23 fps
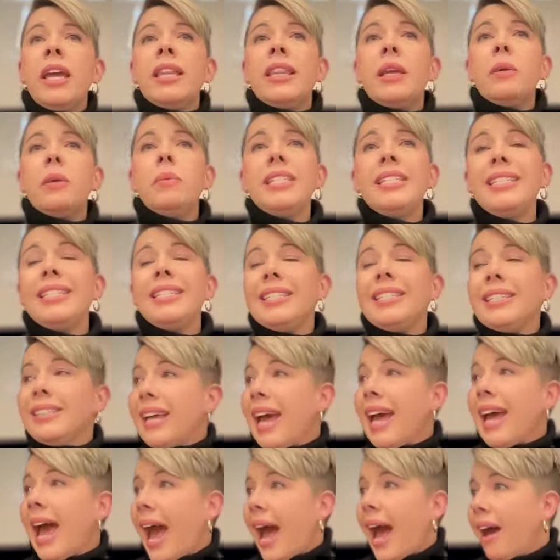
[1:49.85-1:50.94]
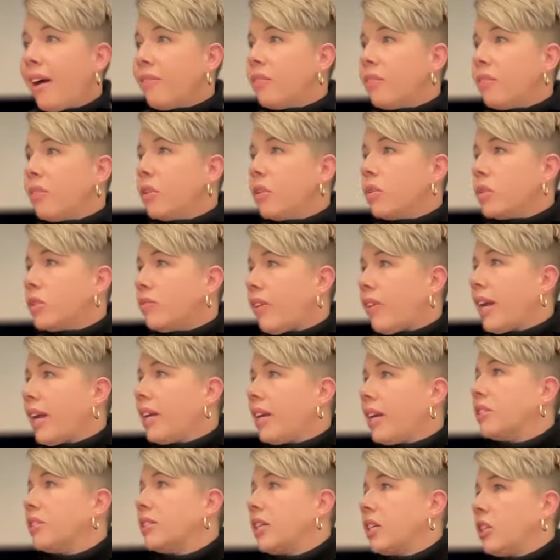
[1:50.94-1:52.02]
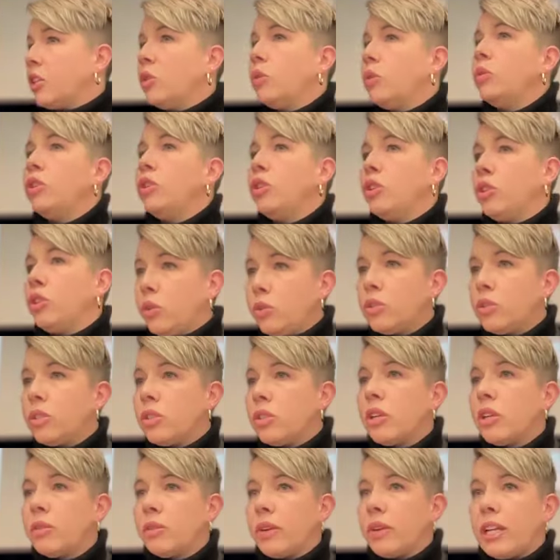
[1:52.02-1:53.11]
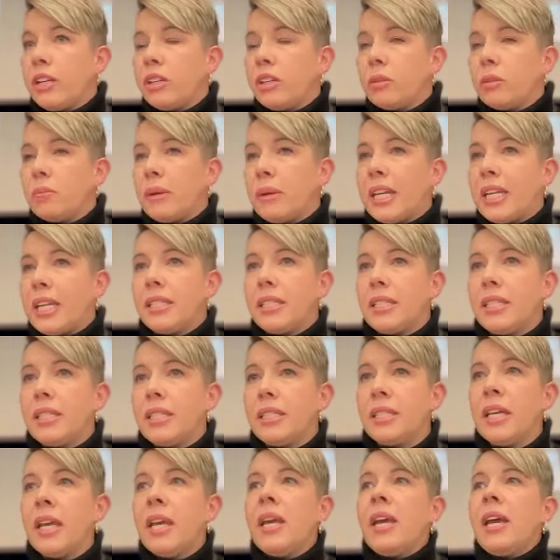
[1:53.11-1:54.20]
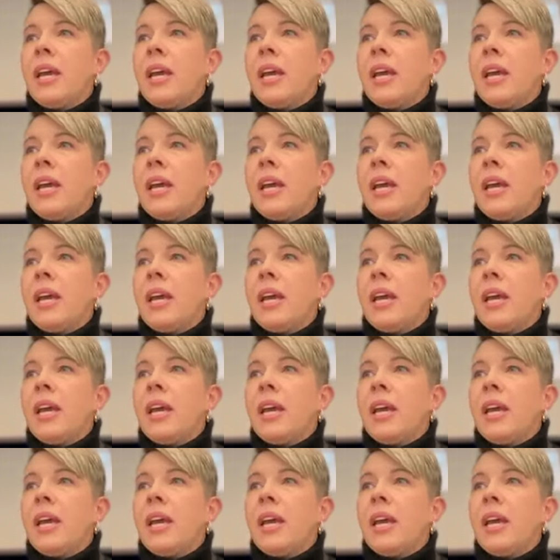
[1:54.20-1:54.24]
they would still have those files that you use on a regular basis.